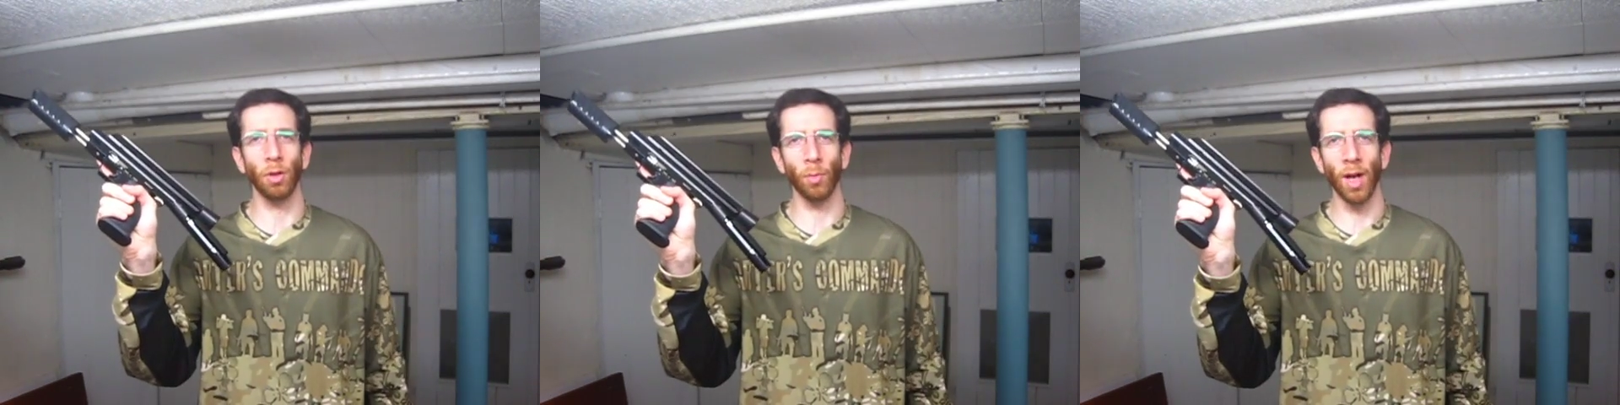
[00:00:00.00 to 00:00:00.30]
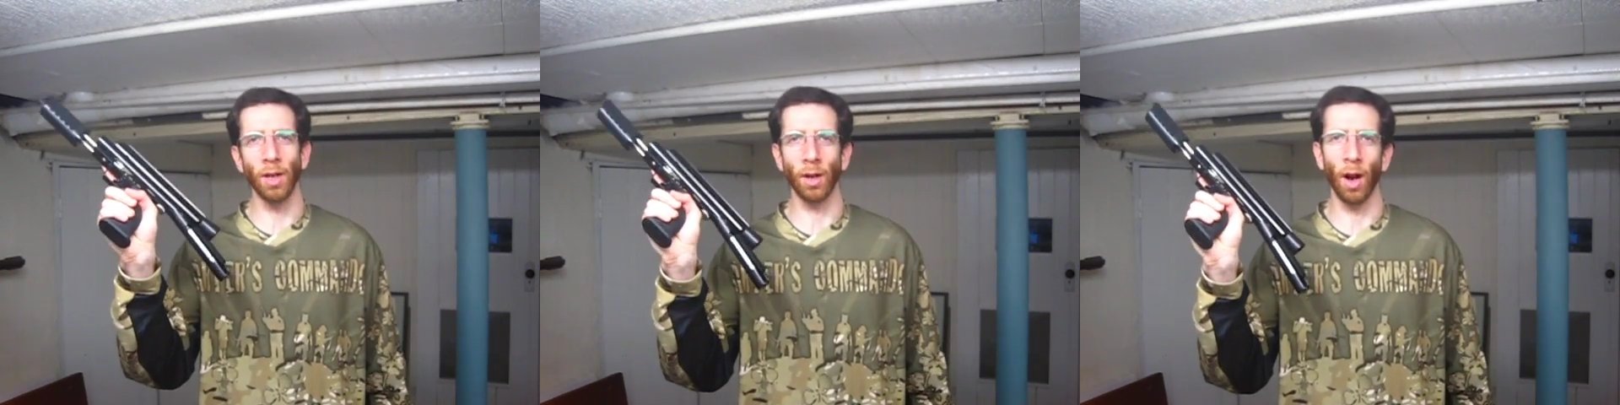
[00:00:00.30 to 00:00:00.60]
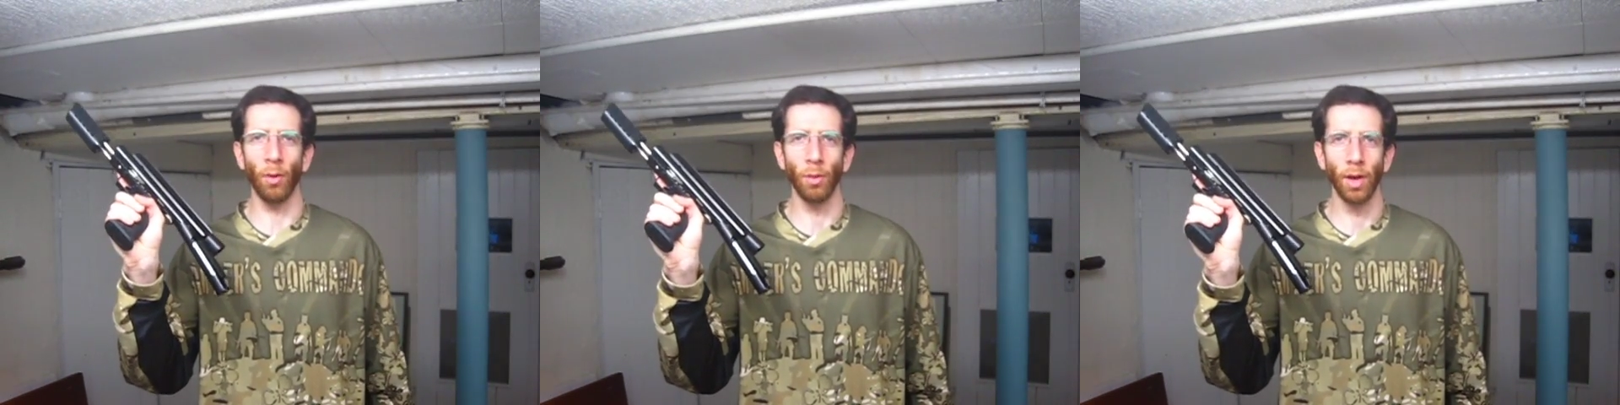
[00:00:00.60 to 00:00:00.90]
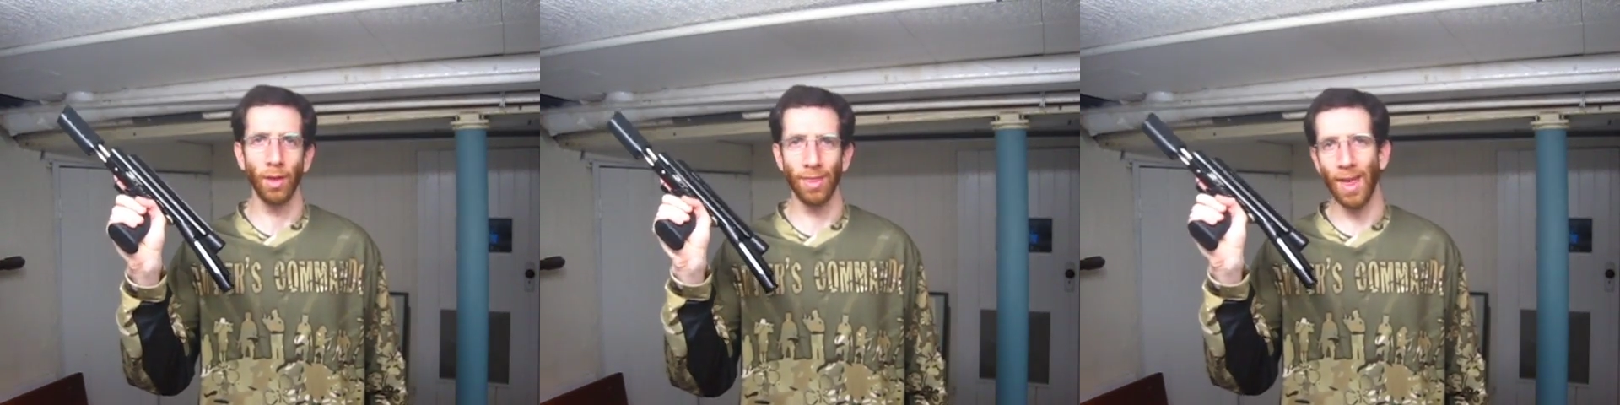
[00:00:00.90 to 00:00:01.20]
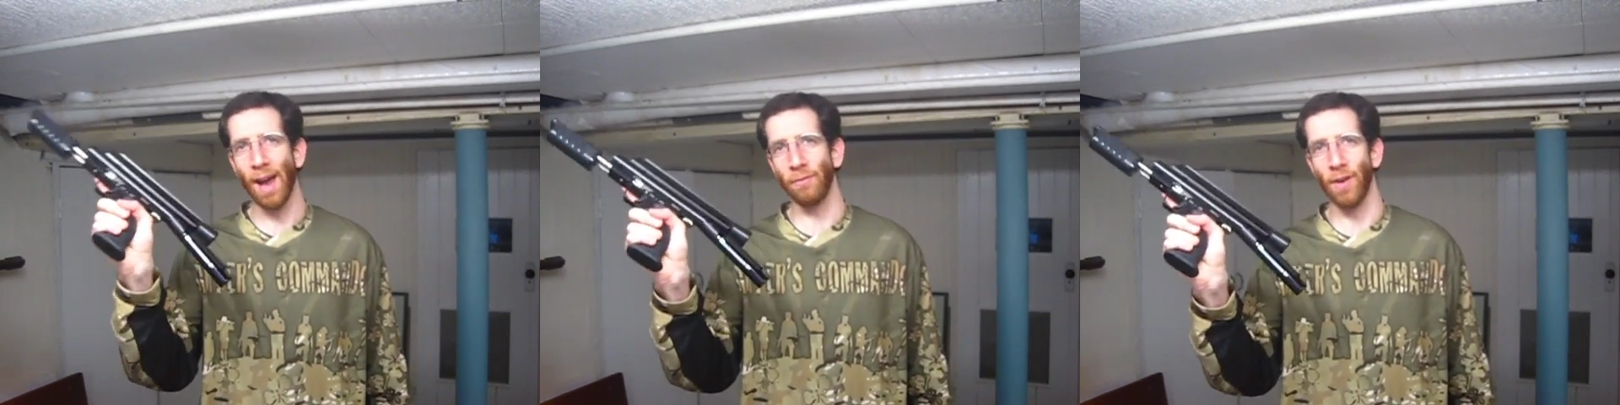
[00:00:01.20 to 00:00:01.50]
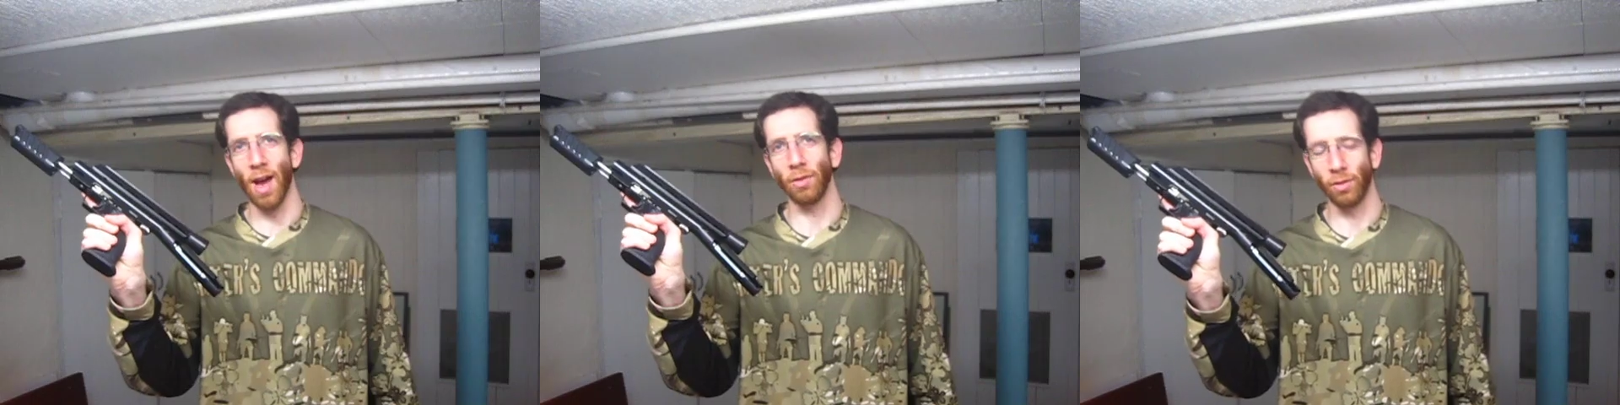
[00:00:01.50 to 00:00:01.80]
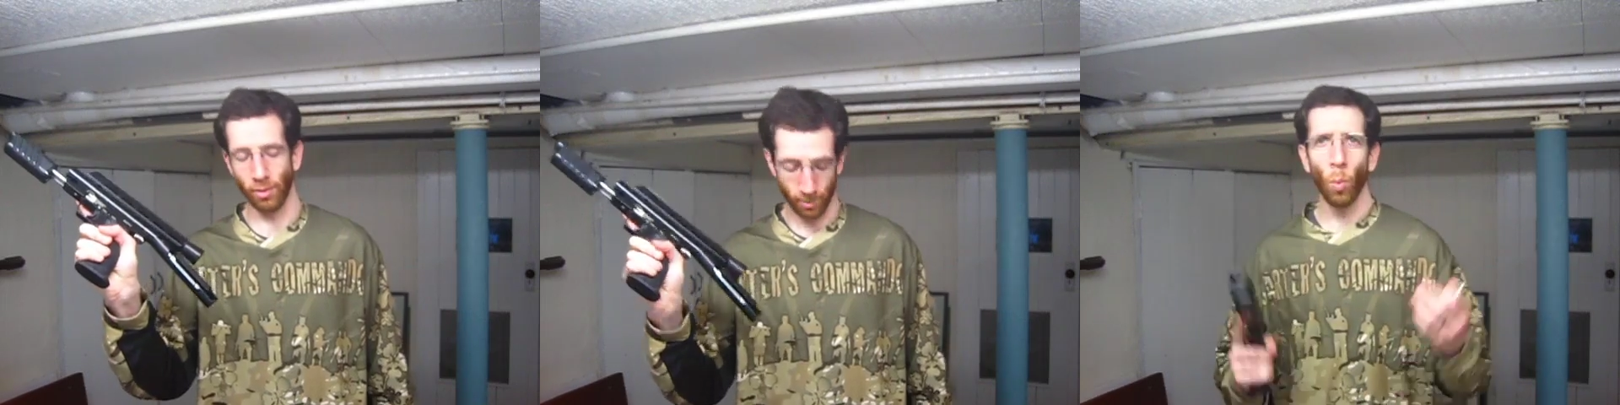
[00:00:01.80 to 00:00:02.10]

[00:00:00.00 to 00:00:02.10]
you're ready to go. That fast.